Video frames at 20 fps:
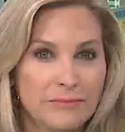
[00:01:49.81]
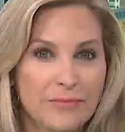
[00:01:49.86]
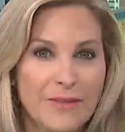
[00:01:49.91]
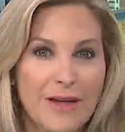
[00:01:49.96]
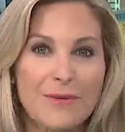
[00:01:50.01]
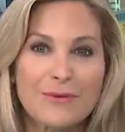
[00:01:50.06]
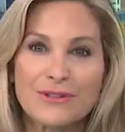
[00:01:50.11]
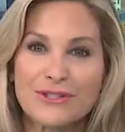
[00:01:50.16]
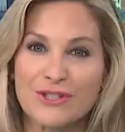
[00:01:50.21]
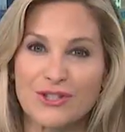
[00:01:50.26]

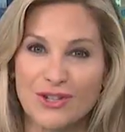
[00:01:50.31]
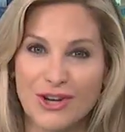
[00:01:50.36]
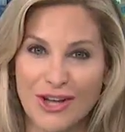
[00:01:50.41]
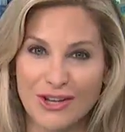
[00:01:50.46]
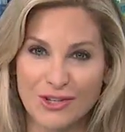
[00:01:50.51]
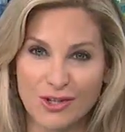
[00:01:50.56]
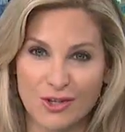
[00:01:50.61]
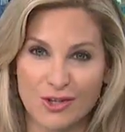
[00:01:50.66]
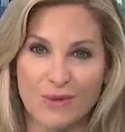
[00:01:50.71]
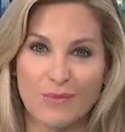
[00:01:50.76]
That was
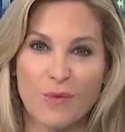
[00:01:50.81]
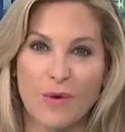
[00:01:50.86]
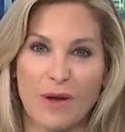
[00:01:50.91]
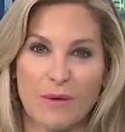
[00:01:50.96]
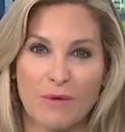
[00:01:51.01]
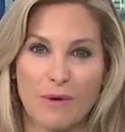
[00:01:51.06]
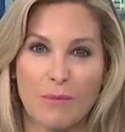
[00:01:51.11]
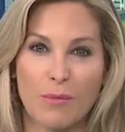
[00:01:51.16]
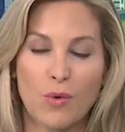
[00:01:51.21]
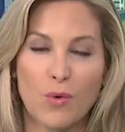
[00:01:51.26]
John Shumway
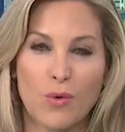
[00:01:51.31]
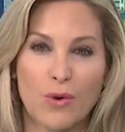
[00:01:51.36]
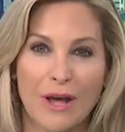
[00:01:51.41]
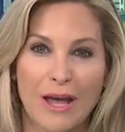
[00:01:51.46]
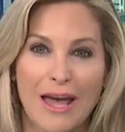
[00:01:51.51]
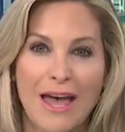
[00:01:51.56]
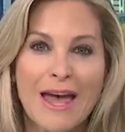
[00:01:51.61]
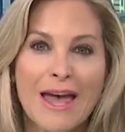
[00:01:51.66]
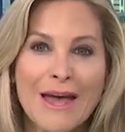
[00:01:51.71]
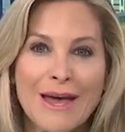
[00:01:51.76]

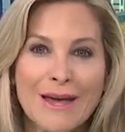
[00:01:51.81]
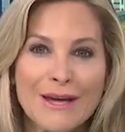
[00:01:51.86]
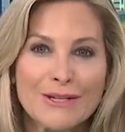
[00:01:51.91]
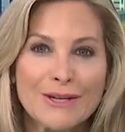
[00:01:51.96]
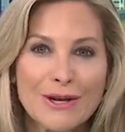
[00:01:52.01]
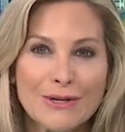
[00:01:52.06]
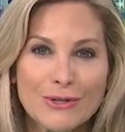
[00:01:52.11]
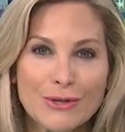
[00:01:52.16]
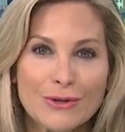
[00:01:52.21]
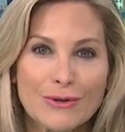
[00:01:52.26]
reporting.
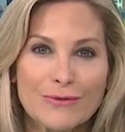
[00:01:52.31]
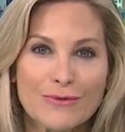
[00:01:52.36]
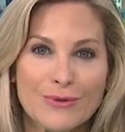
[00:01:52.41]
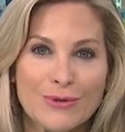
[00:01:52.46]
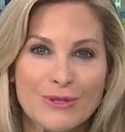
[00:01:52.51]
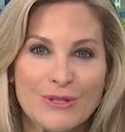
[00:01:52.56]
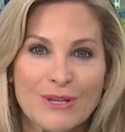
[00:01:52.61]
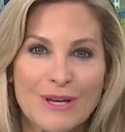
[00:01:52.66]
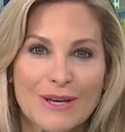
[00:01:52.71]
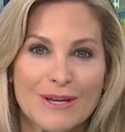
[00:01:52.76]
Dr. Hoover
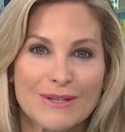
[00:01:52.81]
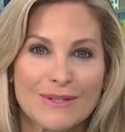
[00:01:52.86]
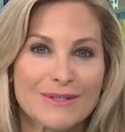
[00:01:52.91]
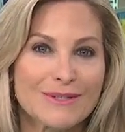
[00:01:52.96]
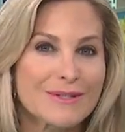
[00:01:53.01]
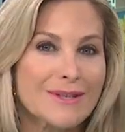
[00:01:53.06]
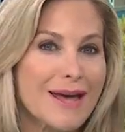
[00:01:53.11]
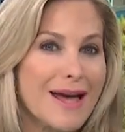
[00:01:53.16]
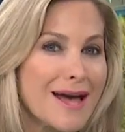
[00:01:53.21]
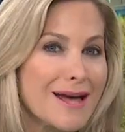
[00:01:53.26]
says
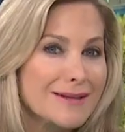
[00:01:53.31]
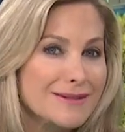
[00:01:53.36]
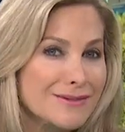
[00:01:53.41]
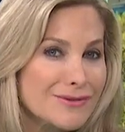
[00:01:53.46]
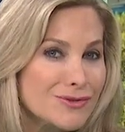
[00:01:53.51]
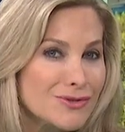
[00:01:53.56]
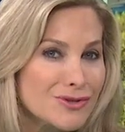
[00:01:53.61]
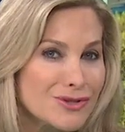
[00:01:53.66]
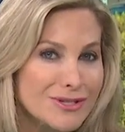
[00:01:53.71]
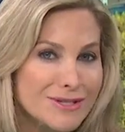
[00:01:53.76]

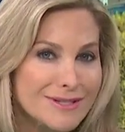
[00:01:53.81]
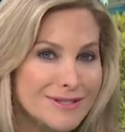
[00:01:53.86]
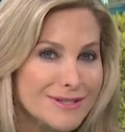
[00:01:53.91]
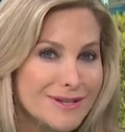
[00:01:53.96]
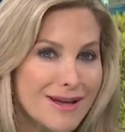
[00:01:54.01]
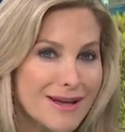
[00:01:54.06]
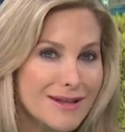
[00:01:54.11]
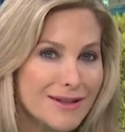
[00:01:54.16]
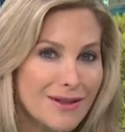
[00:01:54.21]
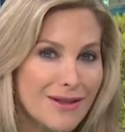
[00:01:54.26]
that's just
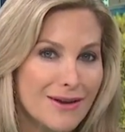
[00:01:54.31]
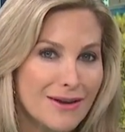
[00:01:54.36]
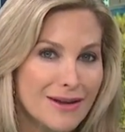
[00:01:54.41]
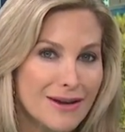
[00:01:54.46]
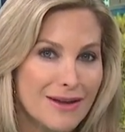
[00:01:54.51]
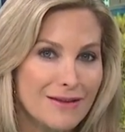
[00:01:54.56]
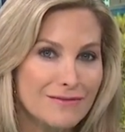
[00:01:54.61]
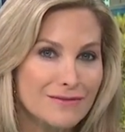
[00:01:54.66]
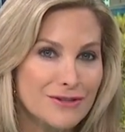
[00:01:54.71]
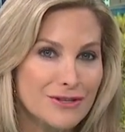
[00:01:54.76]
not long
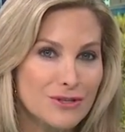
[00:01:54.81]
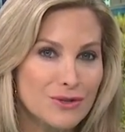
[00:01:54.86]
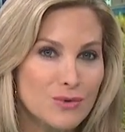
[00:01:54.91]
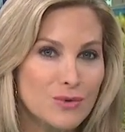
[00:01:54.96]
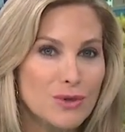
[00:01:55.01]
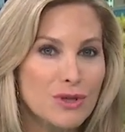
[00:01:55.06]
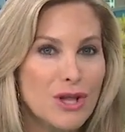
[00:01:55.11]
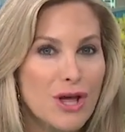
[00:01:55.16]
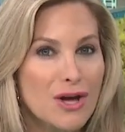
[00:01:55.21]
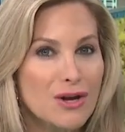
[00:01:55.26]
enough to do
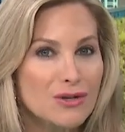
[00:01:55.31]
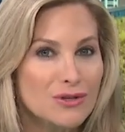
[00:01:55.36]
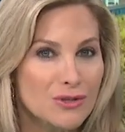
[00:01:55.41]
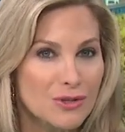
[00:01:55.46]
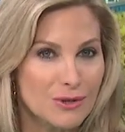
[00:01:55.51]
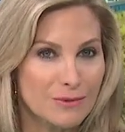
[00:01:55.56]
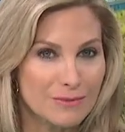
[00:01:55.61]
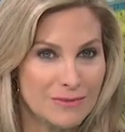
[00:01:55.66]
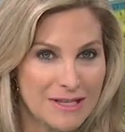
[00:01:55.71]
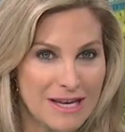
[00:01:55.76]

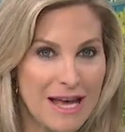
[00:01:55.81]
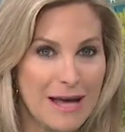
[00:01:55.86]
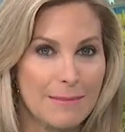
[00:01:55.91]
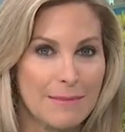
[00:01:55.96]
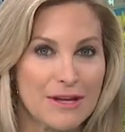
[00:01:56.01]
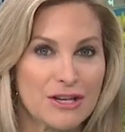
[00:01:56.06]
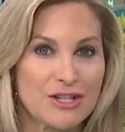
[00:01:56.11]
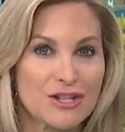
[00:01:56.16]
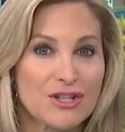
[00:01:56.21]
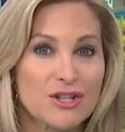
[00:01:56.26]
long-term
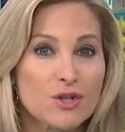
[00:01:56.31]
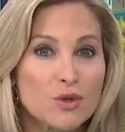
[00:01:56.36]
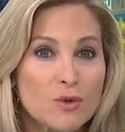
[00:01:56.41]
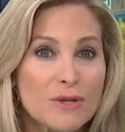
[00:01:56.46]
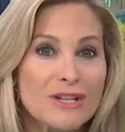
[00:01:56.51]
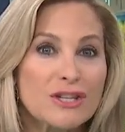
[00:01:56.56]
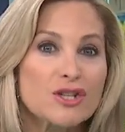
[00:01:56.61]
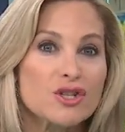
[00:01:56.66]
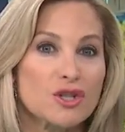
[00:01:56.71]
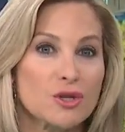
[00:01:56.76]
damage, and the
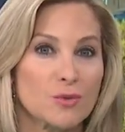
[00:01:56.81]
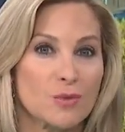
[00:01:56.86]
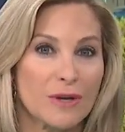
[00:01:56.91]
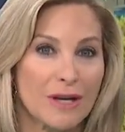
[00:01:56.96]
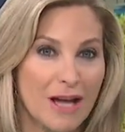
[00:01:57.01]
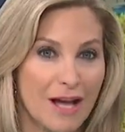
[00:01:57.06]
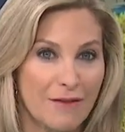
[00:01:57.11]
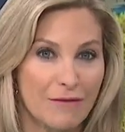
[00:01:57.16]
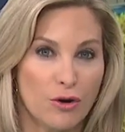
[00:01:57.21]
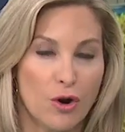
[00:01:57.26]
tree should
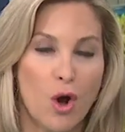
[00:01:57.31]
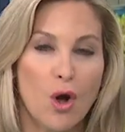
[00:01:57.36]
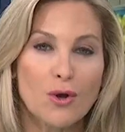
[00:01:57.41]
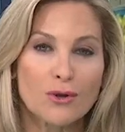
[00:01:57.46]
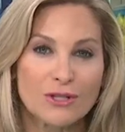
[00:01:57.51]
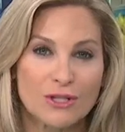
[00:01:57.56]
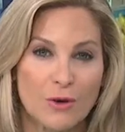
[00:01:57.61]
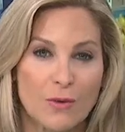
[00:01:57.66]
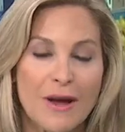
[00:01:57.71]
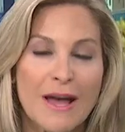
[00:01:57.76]
recover.
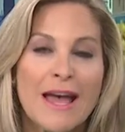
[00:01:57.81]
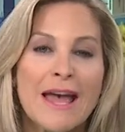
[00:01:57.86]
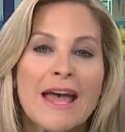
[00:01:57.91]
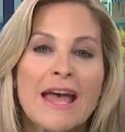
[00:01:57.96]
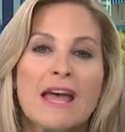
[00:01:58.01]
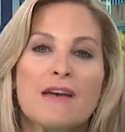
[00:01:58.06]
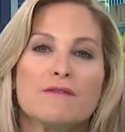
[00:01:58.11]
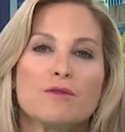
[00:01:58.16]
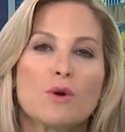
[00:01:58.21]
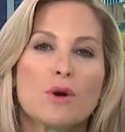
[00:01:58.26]
Also,
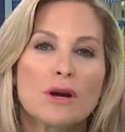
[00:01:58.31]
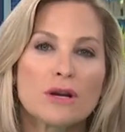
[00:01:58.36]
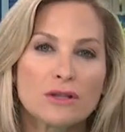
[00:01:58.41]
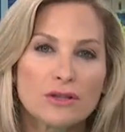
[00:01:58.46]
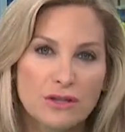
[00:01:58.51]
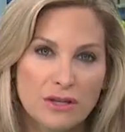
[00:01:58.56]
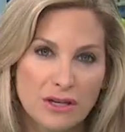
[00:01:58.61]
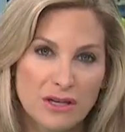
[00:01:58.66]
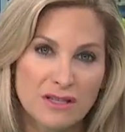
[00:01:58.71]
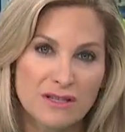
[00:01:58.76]
if you are
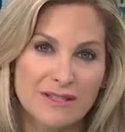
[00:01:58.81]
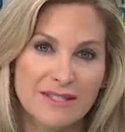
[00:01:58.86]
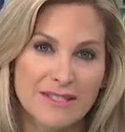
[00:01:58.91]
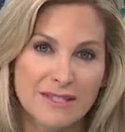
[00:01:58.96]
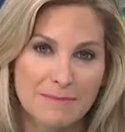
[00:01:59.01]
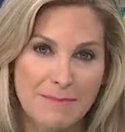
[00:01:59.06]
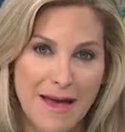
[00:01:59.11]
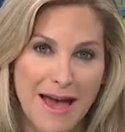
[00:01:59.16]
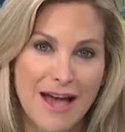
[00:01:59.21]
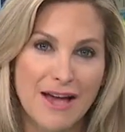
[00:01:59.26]
looking to
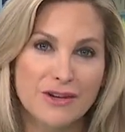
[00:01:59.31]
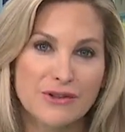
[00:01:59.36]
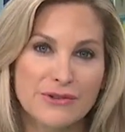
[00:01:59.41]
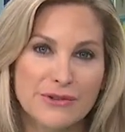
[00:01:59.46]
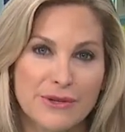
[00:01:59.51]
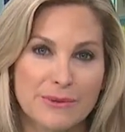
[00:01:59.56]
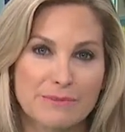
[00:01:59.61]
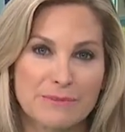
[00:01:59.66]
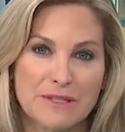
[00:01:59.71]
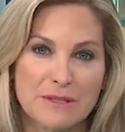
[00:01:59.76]
smash
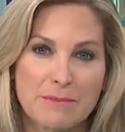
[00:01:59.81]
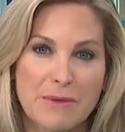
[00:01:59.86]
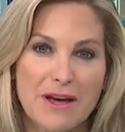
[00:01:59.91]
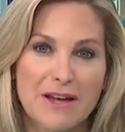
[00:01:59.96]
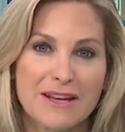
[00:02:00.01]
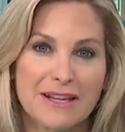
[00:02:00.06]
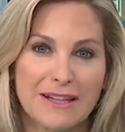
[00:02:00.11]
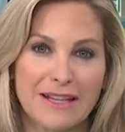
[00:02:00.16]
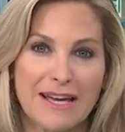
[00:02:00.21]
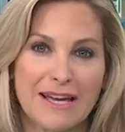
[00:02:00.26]
some
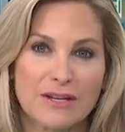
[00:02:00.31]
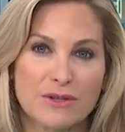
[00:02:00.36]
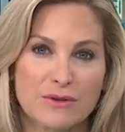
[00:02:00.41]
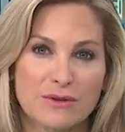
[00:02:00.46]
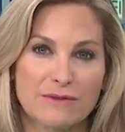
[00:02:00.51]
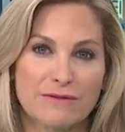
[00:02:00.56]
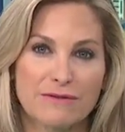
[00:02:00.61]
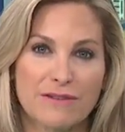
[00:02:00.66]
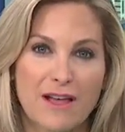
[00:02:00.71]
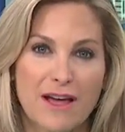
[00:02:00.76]
spotted
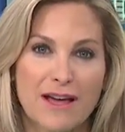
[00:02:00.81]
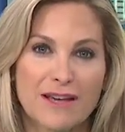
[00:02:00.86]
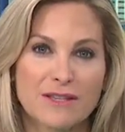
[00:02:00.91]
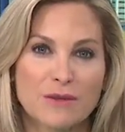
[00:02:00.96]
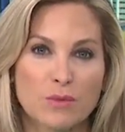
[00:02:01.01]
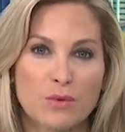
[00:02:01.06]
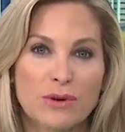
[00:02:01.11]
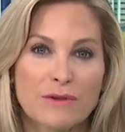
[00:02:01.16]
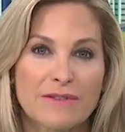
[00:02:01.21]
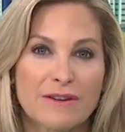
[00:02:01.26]
lanternflies, a
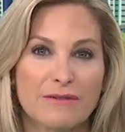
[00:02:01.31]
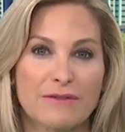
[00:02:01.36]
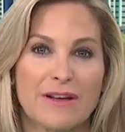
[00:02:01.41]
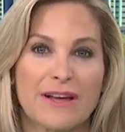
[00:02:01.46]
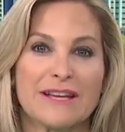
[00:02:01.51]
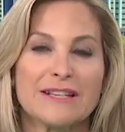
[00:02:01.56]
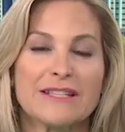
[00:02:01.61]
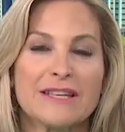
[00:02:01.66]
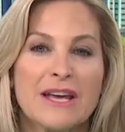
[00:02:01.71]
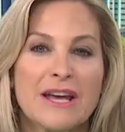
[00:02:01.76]
word of
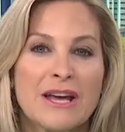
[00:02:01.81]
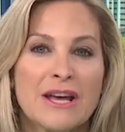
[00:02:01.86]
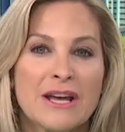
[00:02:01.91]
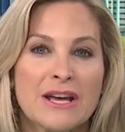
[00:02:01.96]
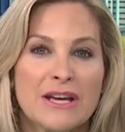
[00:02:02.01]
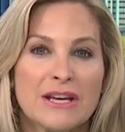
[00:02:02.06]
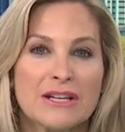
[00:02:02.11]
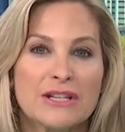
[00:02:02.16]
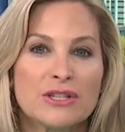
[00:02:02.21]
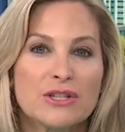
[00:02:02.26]
advice,
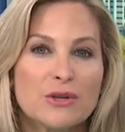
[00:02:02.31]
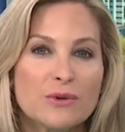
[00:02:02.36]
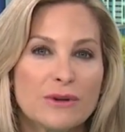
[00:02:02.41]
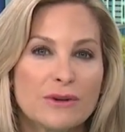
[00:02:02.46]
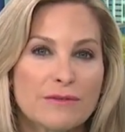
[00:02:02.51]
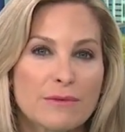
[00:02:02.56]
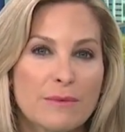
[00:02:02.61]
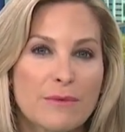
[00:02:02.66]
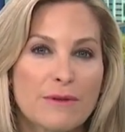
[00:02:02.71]
do it from